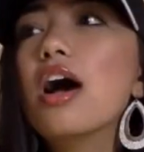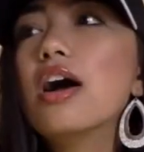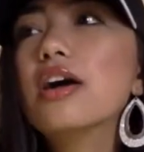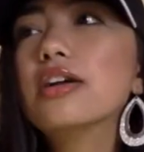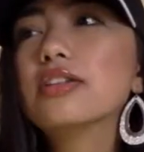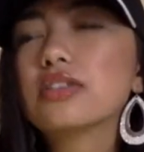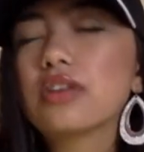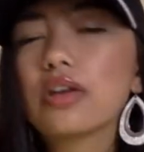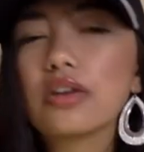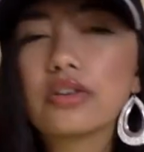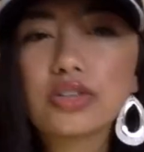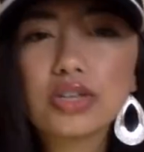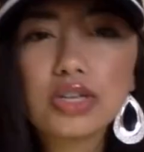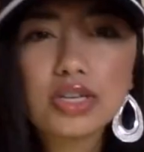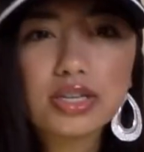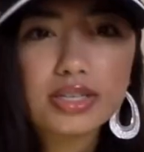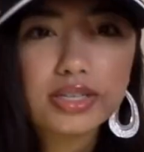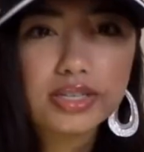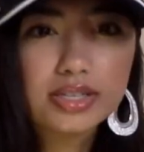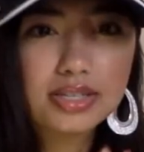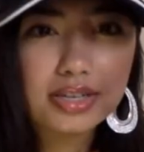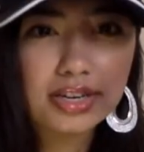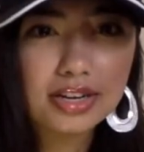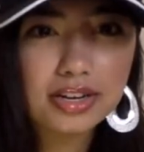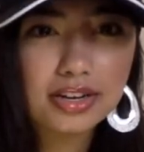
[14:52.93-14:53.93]
So it's
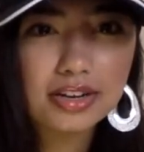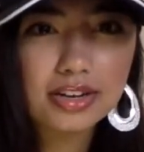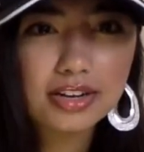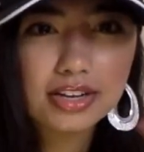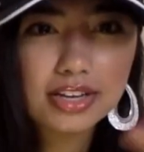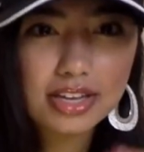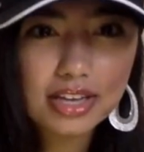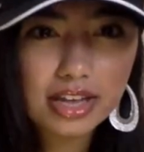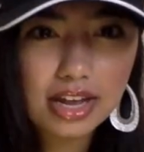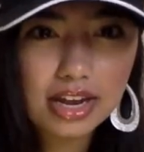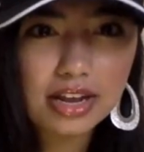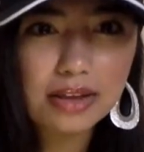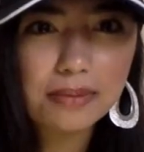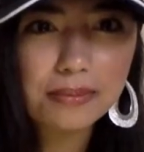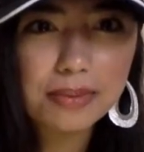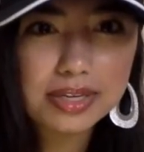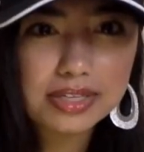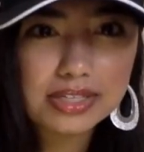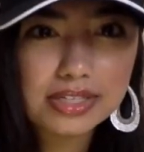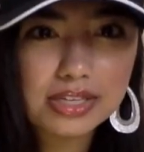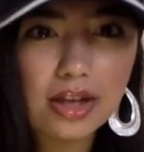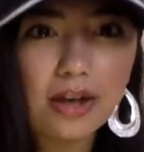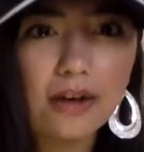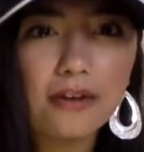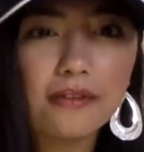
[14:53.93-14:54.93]
just getting
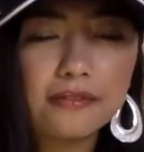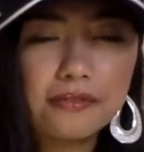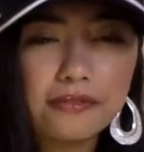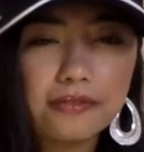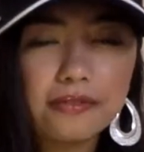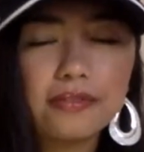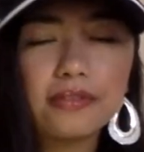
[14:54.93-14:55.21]
myself